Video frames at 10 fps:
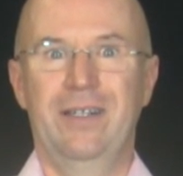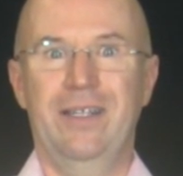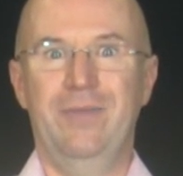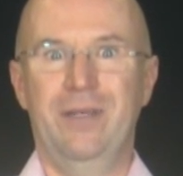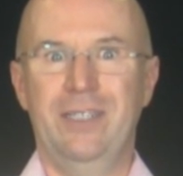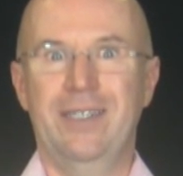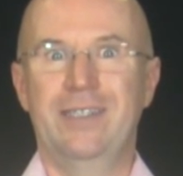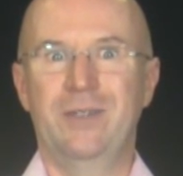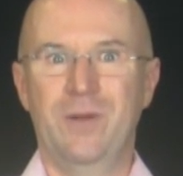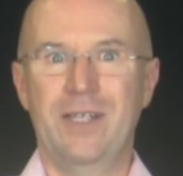That might
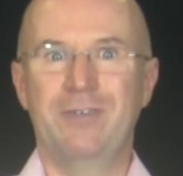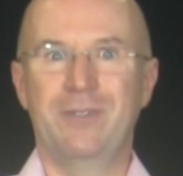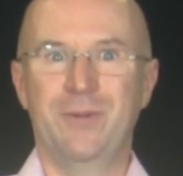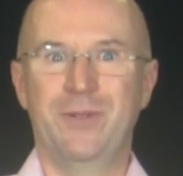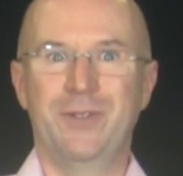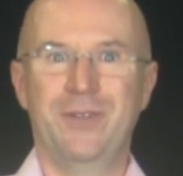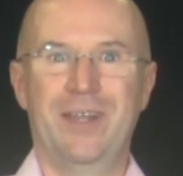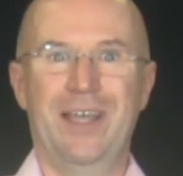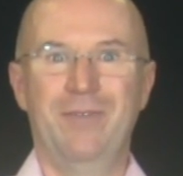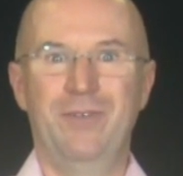change the way you respond to
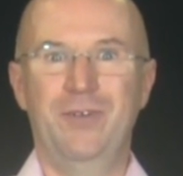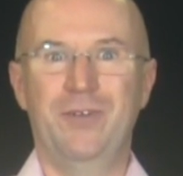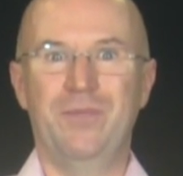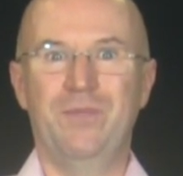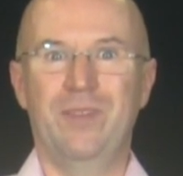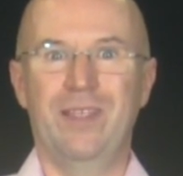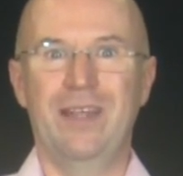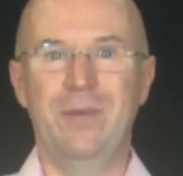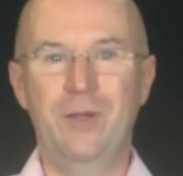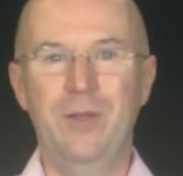that food.
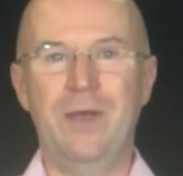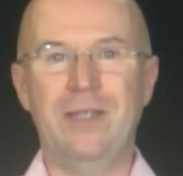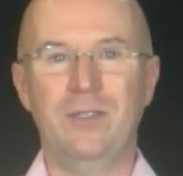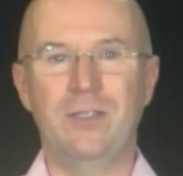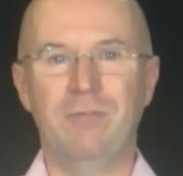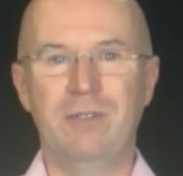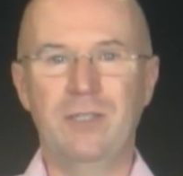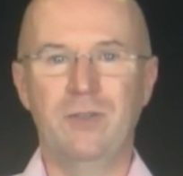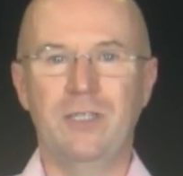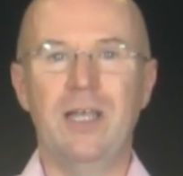Now put it back to its
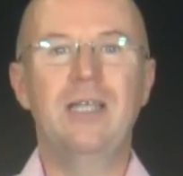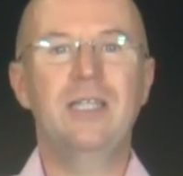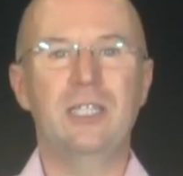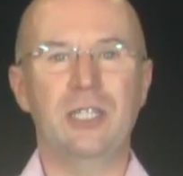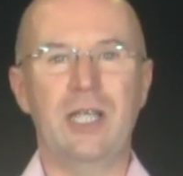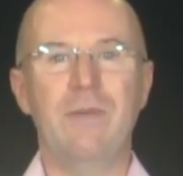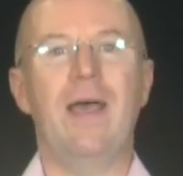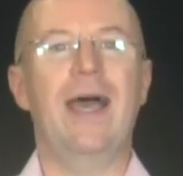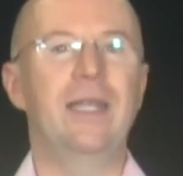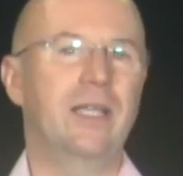original size, shape
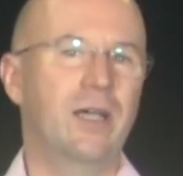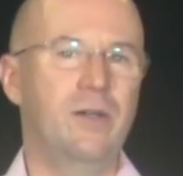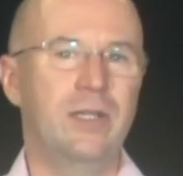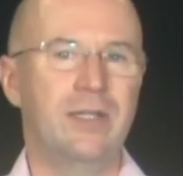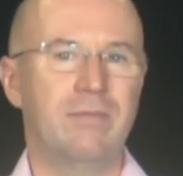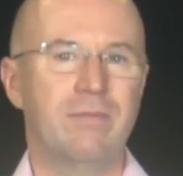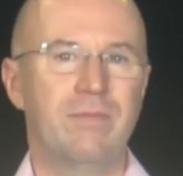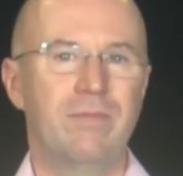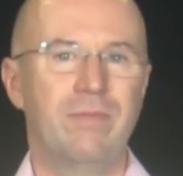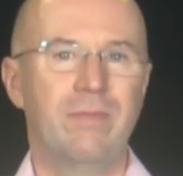and encoding.
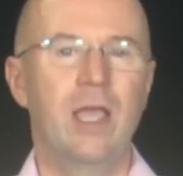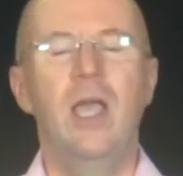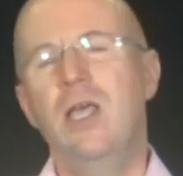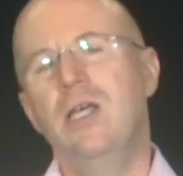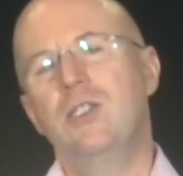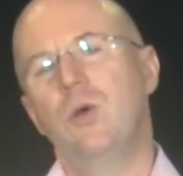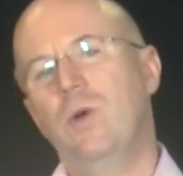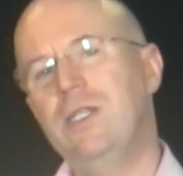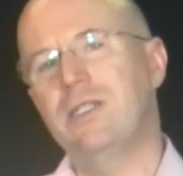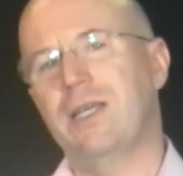So
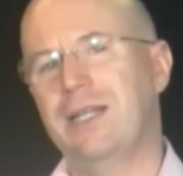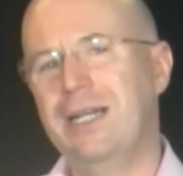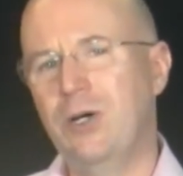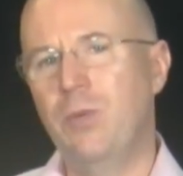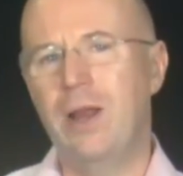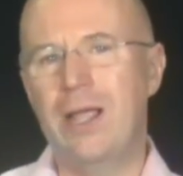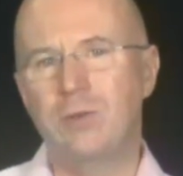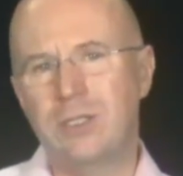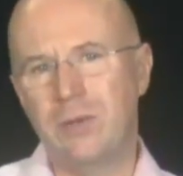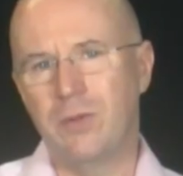we just had a little play
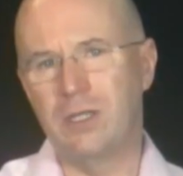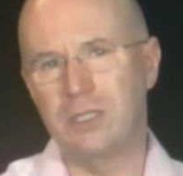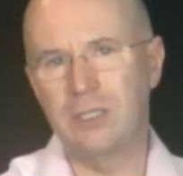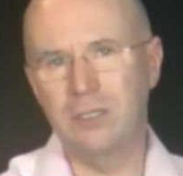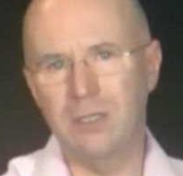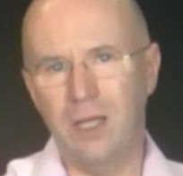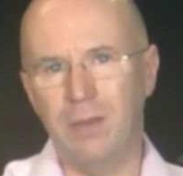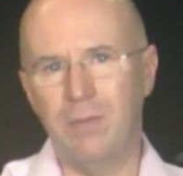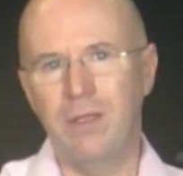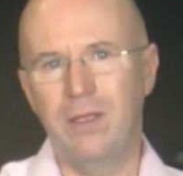with some of the
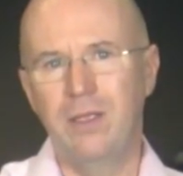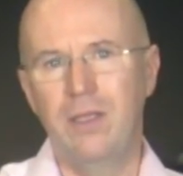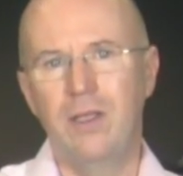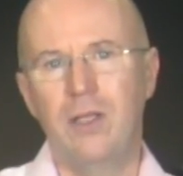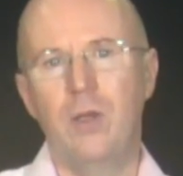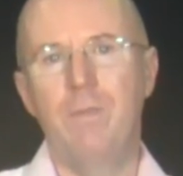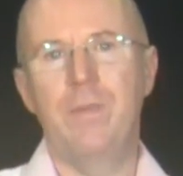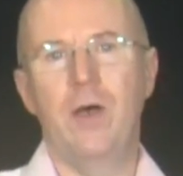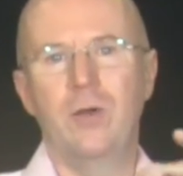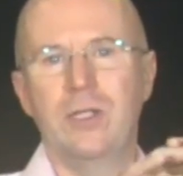
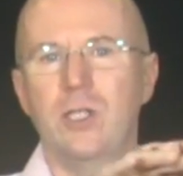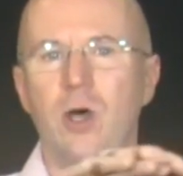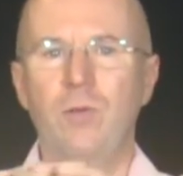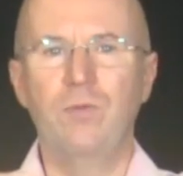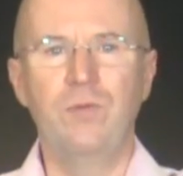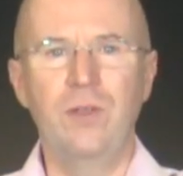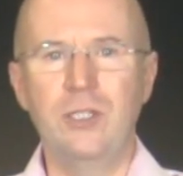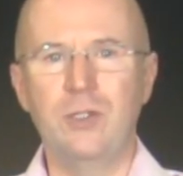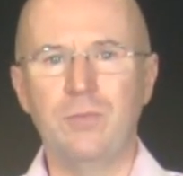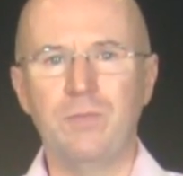sub-components of
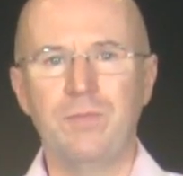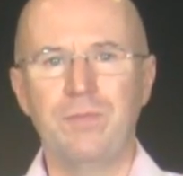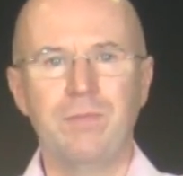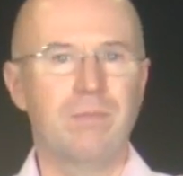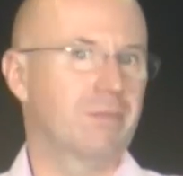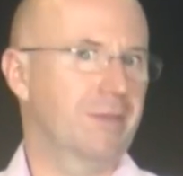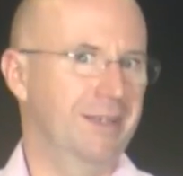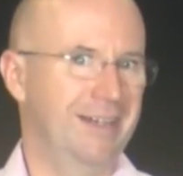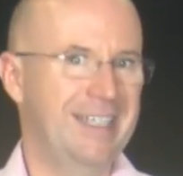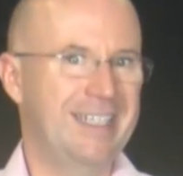visual.
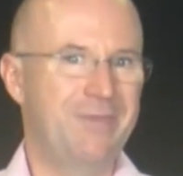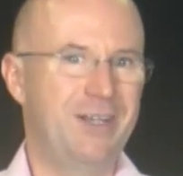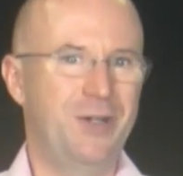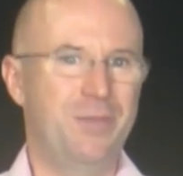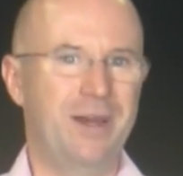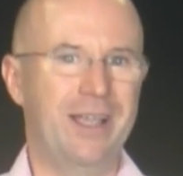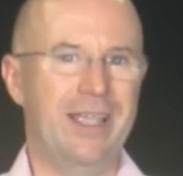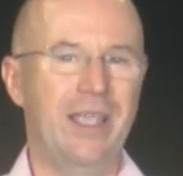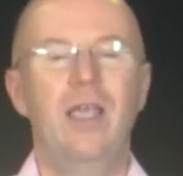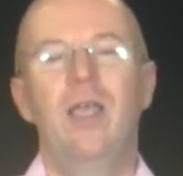Let's have a little
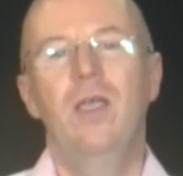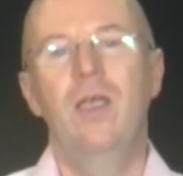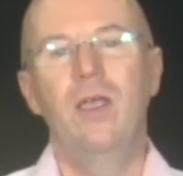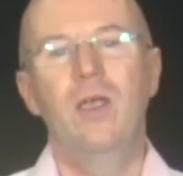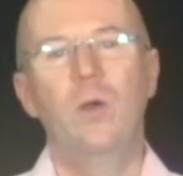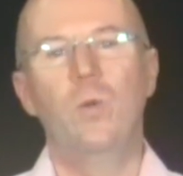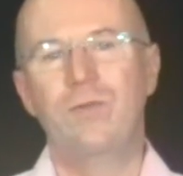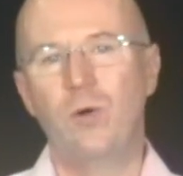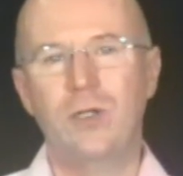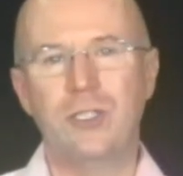play
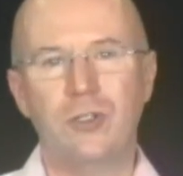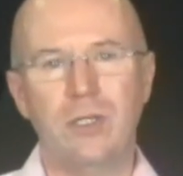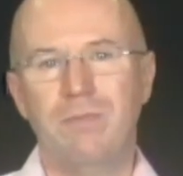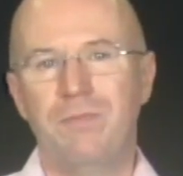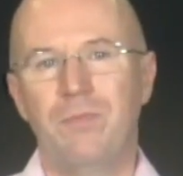with auditory.